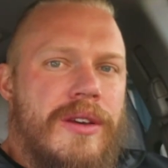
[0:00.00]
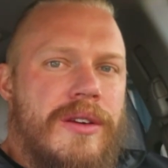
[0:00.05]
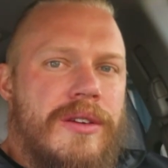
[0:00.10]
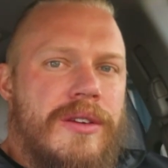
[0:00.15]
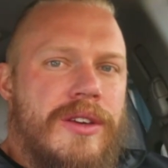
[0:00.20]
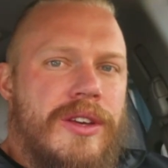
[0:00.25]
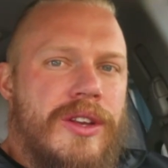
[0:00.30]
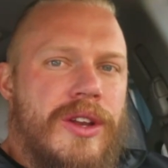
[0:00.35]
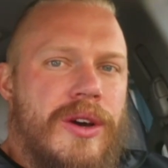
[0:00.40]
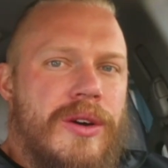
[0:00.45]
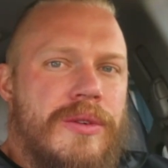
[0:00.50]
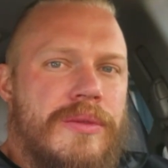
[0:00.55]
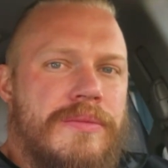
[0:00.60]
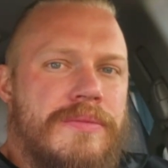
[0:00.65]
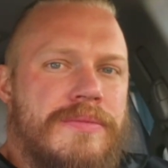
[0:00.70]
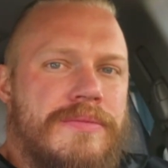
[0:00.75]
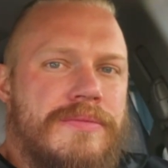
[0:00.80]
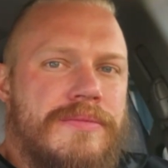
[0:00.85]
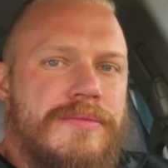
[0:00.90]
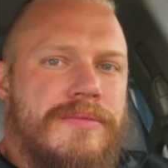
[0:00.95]
You know,
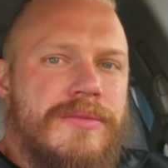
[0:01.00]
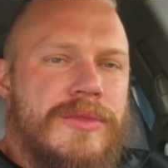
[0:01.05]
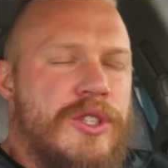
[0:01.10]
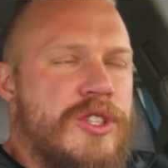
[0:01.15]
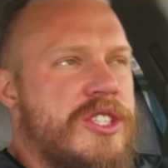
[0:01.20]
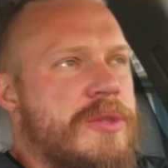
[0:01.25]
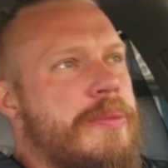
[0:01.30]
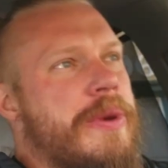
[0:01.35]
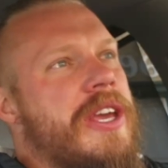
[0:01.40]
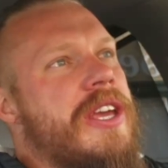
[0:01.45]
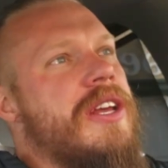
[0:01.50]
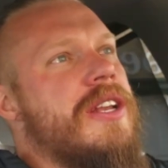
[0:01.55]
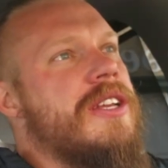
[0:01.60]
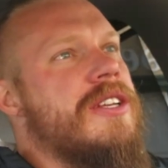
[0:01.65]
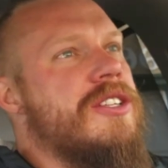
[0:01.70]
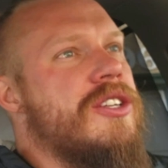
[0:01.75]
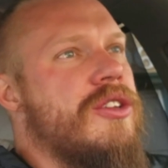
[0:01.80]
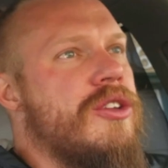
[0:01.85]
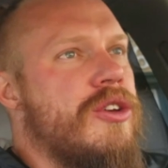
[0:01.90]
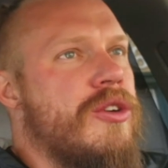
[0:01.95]
you speak it
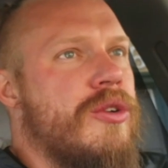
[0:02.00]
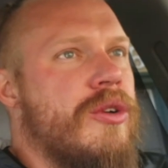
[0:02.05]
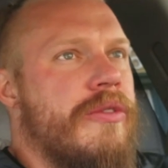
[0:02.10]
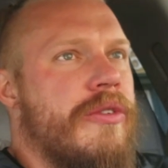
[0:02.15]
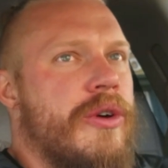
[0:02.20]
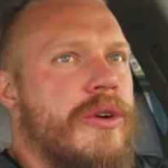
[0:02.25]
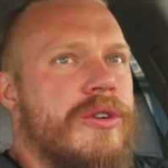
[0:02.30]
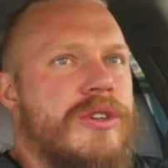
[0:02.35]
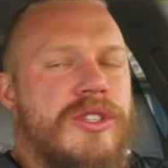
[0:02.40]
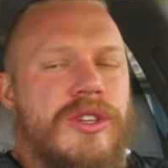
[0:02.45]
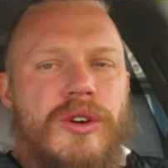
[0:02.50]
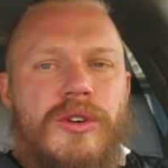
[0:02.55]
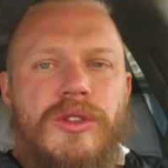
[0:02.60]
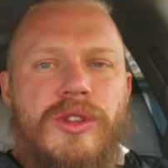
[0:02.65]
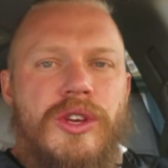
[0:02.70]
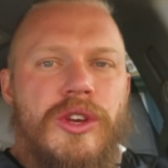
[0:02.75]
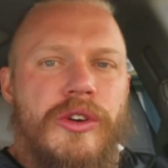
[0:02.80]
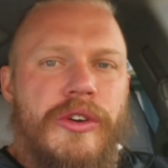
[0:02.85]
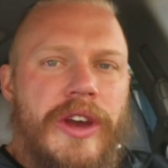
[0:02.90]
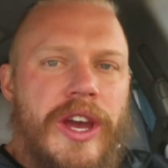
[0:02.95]
into the universe, go
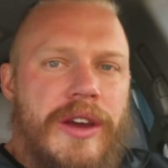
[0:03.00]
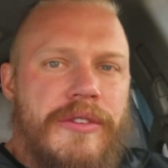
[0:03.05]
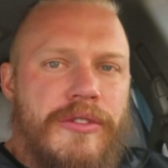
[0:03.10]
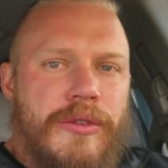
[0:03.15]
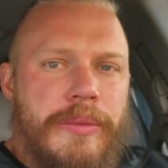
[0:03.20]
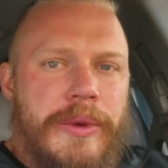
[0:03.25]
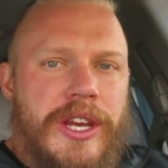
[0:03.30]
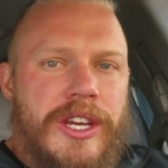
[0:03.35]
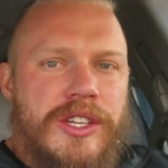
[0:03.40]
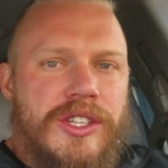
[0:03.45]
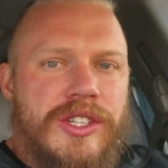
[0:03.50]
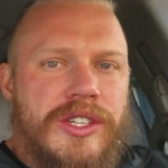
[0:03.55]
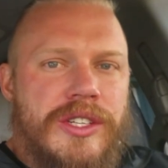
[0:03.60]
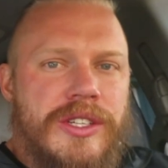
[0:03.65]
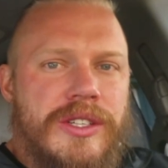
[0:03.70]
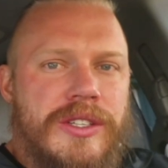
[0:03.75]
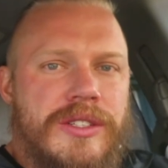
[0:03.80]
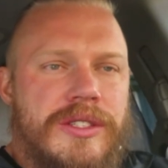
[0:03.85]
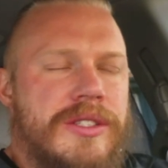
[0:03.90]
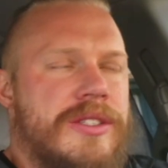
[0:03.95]
through your
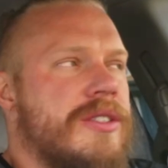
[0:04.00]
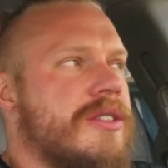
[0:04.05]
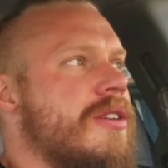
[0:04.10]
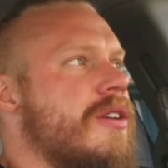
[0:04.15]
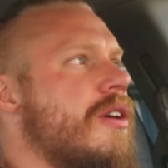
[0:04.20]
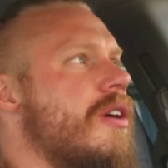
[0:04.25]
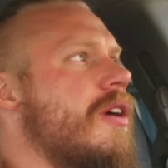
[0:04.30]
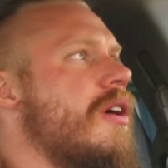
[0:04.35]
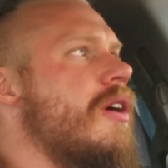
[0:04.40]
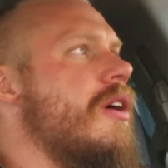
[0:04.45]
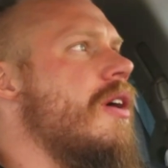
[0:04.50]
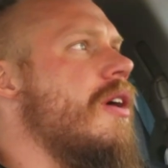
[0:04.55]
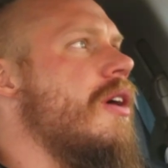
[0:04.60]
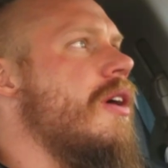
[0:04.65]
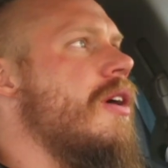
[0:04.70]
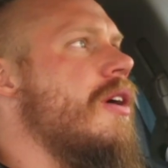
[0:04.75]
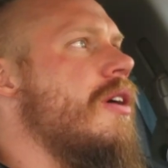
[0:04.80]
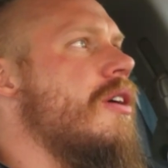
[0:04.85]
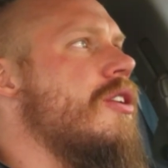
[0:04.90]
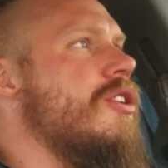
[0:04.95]
affirmations,
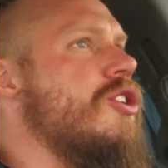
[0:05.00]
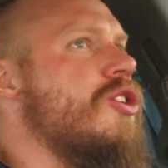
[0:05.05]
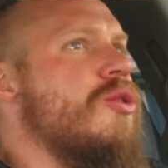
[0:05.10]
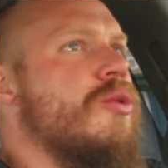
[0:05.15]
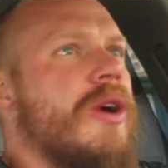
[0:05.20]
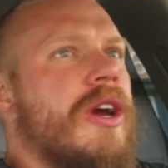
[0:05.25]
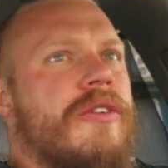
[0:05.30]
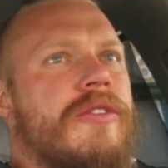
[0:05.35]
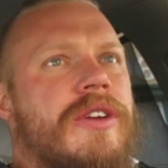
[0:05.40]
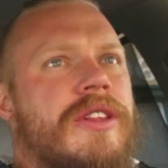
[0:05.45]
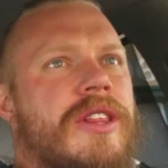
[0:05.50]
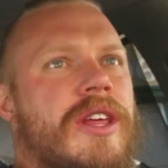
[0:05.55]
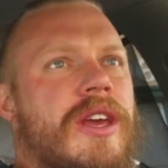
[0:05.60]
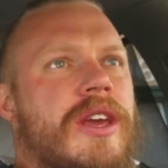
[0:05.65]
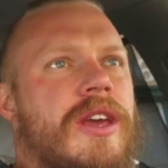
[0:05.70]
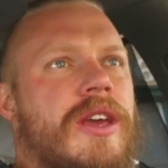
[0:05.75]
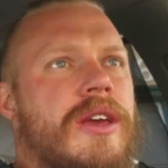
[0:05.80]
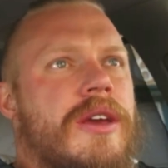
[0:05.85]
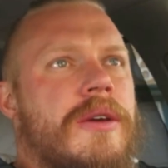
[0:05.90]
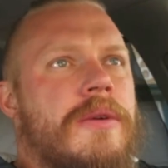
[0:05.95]
do
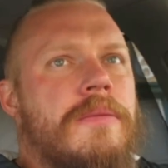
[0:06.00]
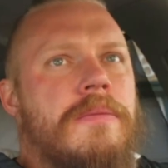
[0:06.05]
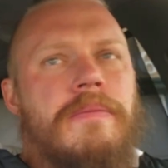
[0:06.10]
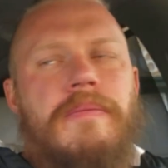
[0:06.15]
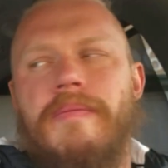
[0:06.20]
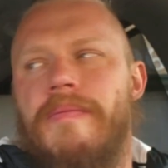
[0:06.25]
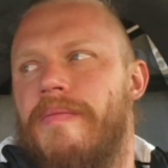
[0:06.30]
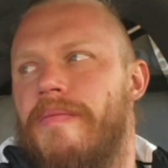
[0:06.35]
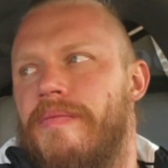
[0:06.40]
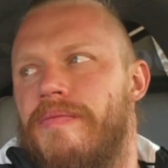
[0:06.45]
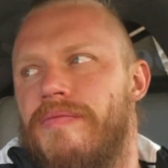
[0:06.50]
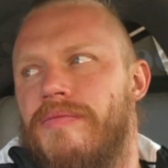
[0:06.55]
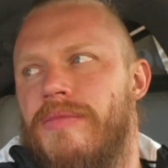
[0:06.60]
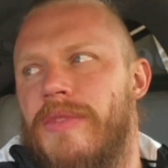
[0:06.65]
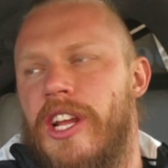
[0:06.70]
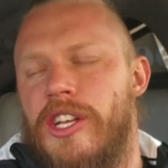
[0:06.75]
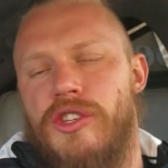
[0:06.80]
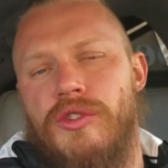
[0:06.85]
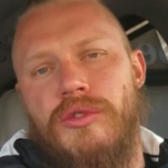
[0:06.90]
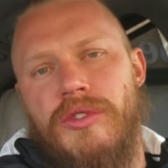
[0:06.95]
everything
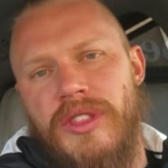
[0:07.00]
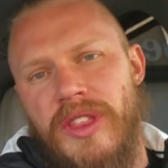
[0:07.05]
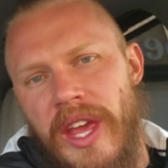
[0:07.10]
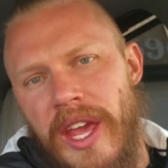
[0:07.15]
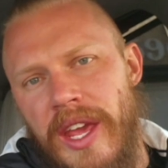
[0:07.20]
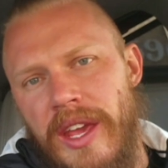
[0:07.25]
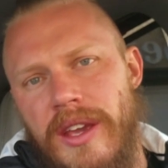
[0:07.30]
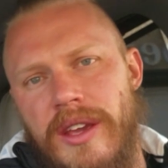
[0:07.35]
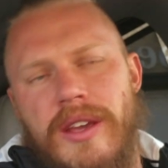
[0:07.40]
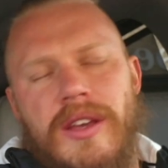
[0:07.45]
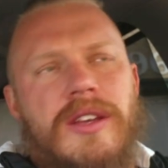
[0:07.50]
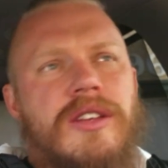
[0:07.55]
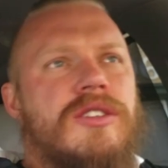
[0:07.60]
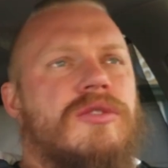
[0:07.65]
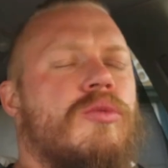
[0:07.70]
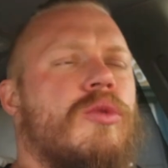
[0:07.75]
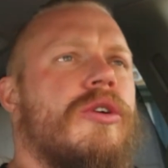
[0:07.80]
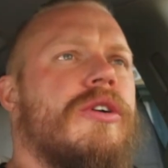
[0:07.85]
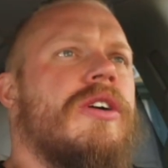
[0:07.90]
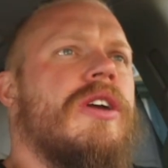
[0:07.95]
that you think is
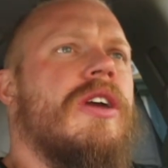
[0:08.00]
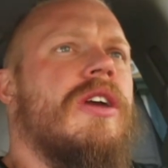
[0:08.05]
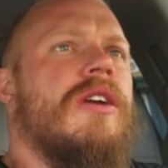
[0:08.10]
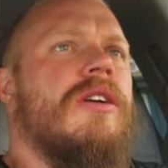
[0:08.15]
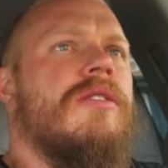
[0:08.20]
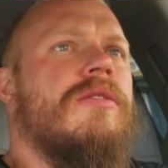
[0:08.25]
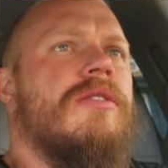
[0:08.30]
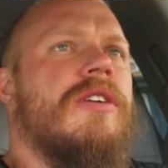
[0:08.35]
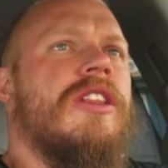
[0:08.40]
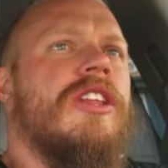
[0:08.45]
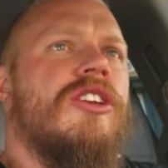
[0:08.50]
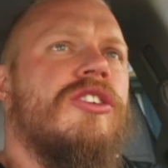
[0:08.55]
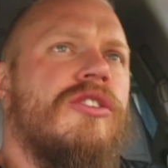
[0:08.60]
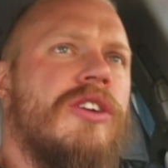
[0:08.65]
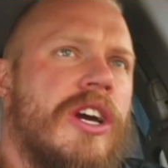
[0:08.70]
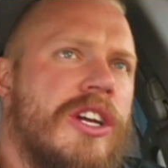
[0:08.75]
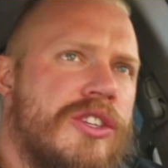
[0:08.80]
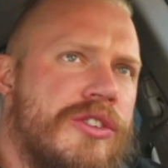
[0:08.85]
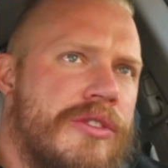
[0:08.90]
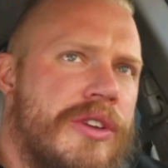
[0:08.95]
working, and then you
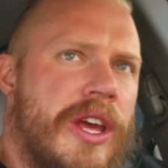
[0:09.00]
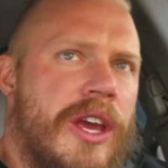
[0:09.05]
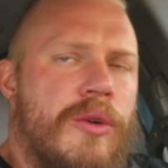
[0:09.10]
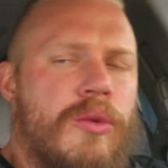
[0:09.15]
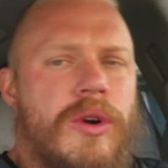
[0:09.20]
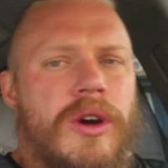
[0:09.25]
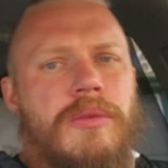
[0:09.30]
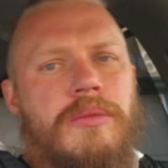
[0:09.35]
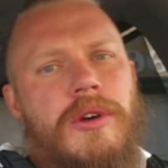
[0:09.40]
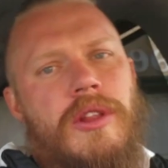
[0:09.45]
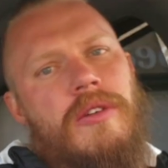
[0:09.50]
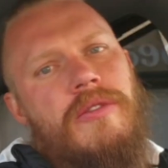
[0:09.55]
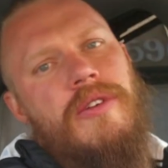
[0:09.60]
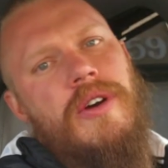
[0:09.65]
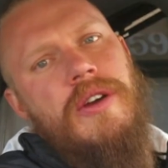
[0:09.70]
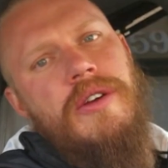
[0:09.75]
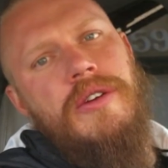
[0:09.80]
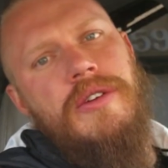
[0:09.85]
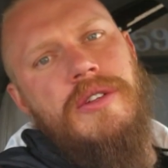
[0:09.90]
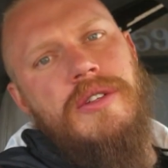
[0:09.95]
got your day one
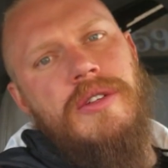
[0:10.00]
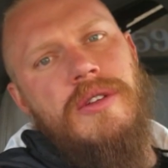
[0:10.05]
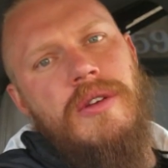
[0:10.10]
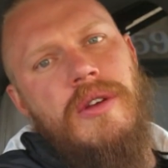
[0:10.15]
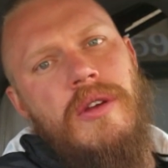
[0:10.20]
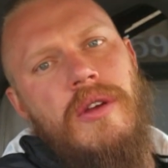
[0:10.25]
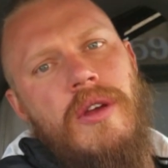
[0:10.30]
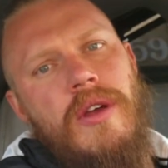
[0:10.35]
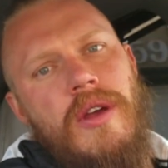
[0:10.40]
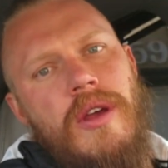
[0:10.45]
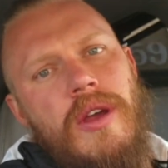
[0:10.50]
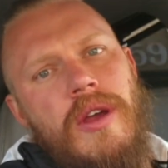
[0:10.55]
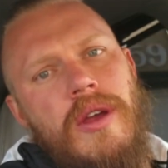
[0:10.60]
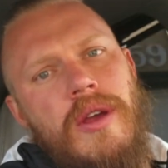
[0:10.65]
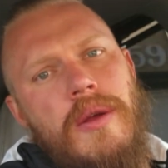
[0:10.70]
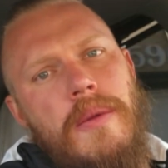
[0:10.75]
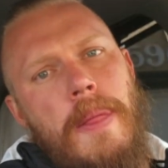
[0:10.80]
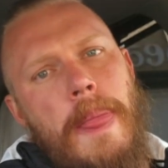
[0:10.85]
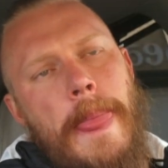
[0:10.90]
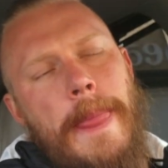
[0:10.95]
motherfuckers.
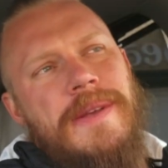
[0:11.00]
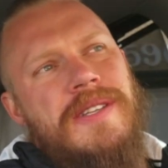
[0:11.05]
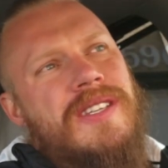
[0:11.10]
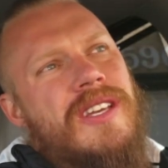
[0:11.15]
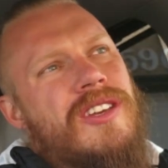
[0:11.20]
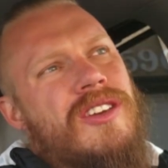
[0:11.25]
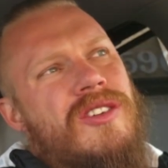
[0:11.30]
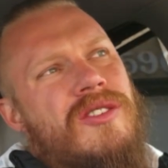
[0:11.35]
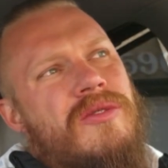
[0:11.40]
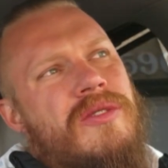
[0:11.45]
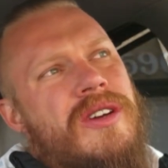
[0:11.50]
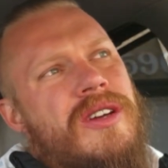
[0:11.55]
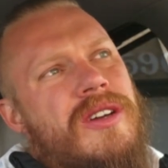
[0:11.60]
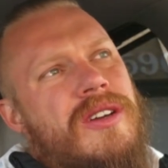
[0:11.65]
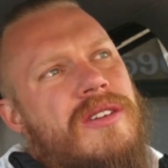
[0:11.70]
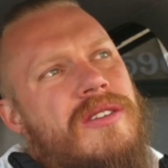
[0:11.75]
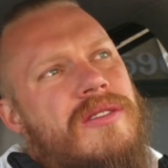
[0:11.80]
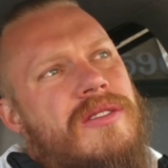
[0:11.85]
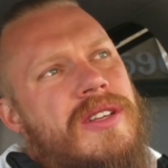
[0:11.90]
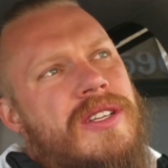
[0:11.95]
And I say, you know what?
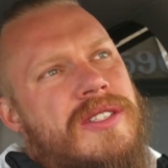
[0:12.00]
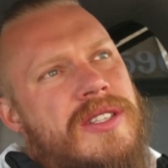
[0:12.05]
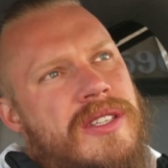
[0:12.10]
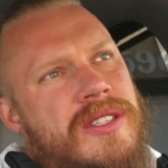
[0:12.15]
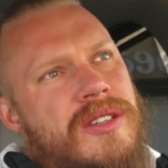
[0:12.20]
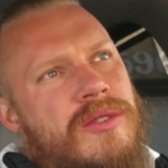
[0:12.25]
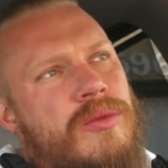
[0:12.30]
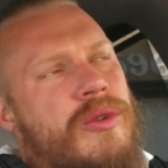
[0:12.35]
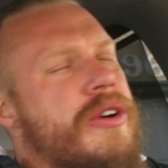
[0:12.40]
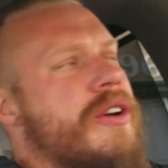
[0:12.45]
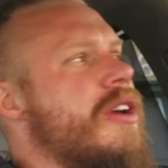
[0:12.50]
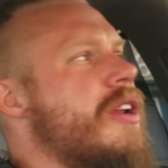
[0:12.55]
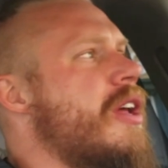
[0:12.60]
This isn't working